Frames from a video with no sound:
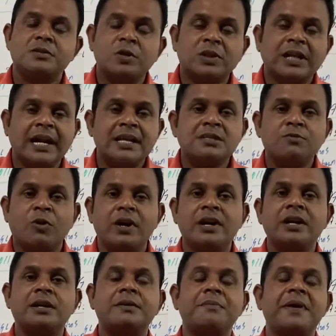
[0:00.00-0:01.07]
So that is what
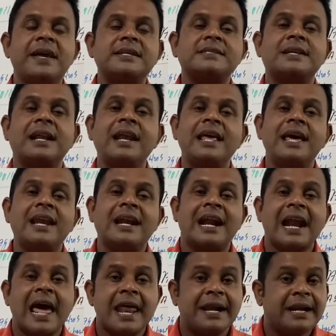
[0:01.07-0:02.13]
it makes
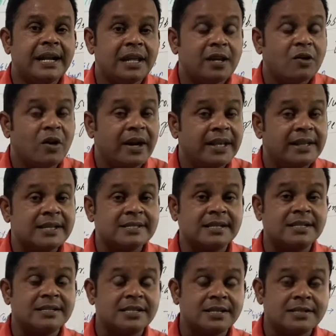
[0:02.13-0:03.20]
clarity regarding the
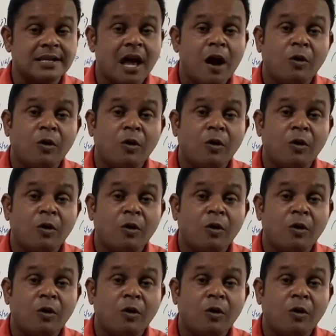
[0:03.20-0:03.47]
census,